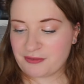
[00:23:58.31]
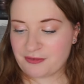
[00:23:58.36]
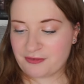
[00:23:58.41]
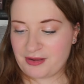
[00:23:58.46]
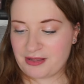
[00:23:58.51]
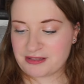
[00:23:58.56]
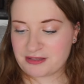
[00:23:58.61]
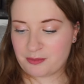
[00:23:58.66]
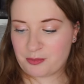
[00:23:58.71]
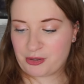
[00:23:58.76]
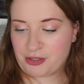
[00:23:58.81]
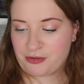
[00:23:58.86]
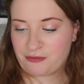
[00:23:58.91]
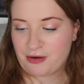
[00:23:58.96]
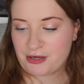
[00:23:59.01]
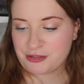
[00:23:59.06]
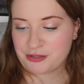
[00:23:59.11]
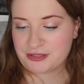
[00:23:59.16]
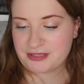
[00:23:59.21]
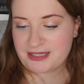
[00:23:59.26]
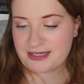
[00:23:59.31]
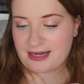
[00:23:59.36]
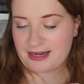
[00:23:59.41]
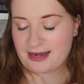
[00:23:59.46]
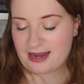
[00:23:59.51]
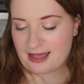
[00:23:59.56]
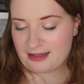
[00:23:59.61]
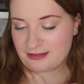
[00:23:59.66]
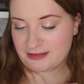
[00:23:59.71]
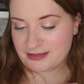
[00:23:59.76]
for fans of Margaret Rogerson
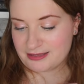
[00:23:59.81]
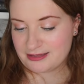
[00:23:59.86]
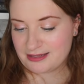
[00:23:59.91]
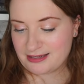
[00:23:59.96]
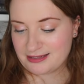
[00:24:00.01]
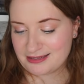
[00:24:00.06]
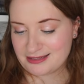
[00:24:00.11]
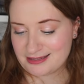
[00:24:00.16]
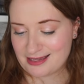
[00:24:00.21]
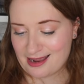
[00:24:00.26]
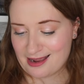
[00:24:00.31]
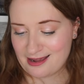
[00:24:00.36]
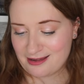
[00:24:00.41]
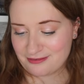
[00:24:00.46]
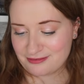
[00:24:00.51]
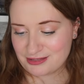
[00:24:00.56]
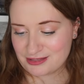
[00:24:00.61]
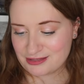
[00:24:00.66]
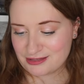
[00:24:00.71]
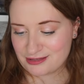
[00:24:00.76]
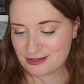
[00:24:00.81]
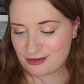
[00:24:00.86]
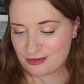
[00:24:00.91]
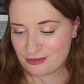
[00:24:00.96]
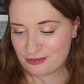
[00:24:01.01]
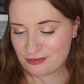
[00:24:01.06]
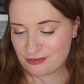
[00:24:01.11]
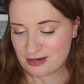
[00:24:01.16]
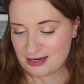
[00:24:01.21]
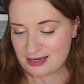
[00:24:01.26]
and Alison Saft.
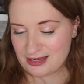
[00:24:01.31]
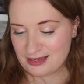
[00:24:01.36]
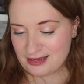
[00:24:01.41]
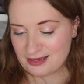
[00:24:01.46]
So